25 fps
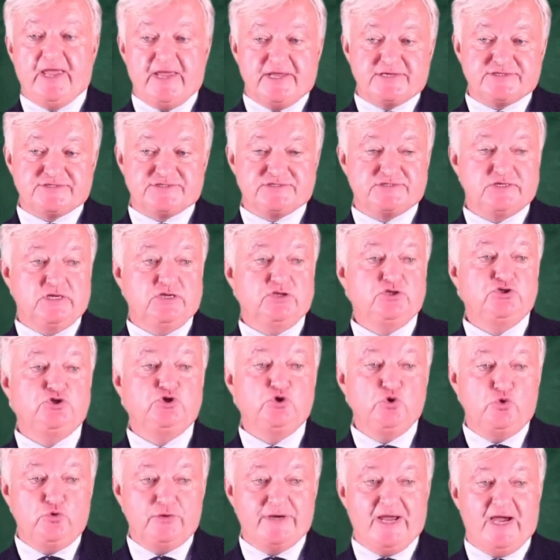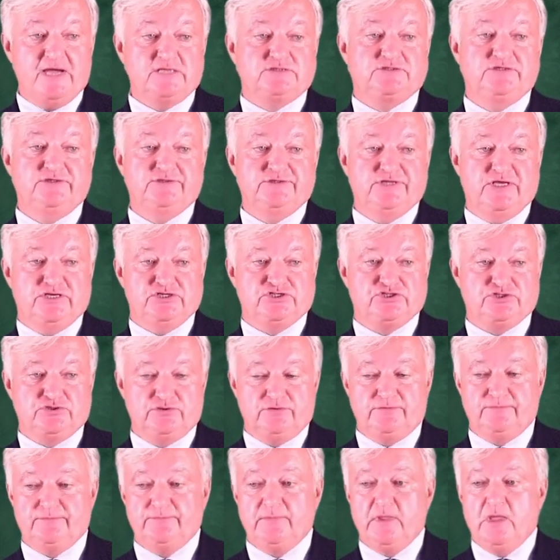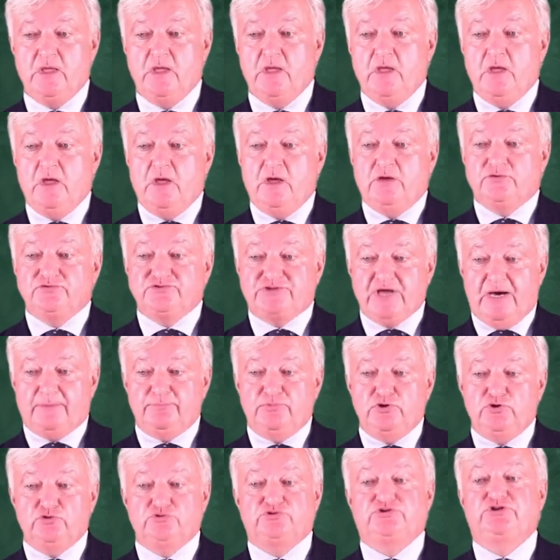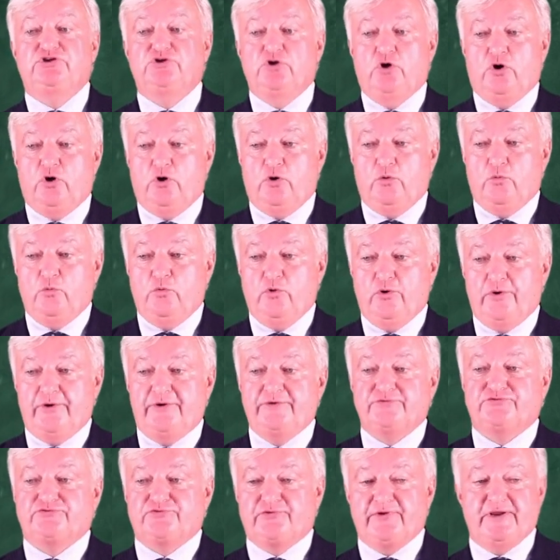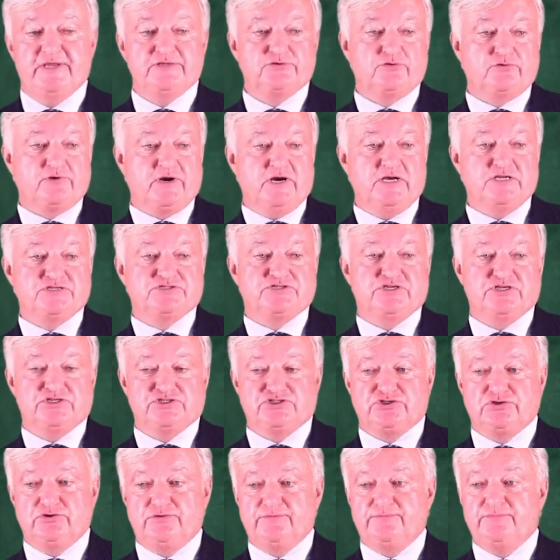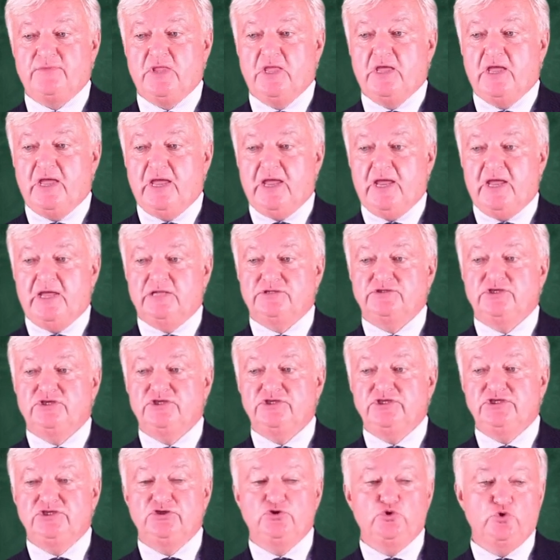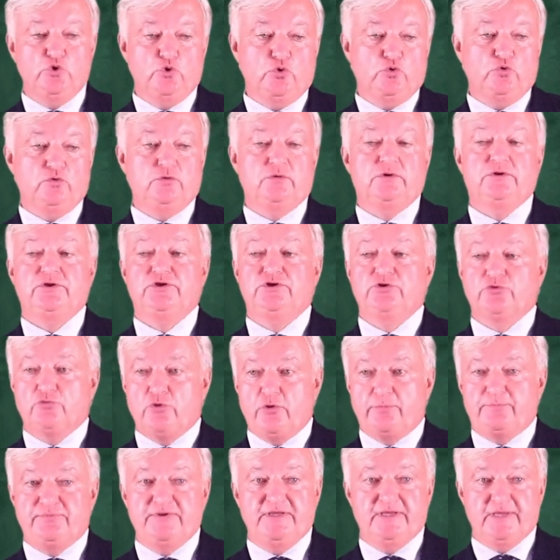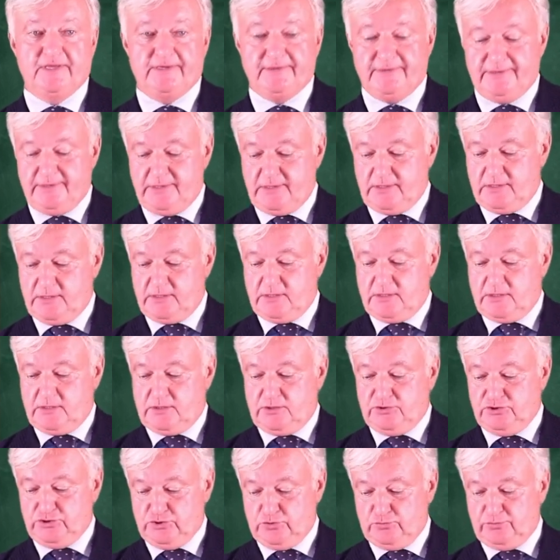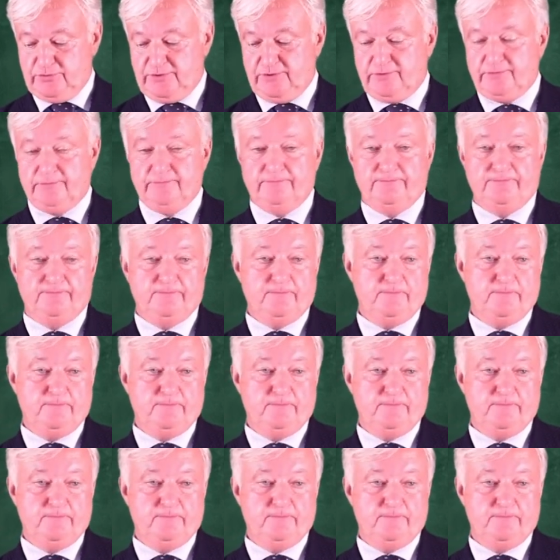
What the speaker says: as United Nations, WTO, World Trade Organization, and EU, European Union.